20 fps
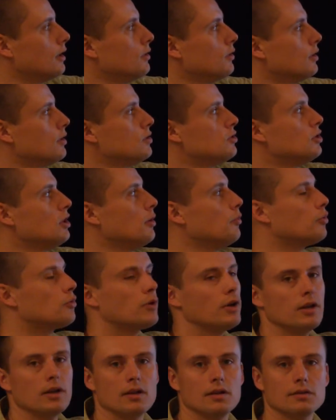and you can jump
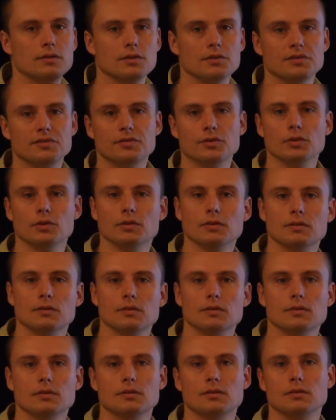right into full
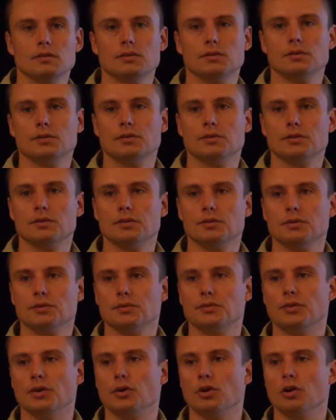
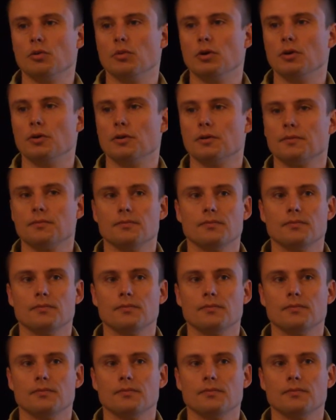photo mode.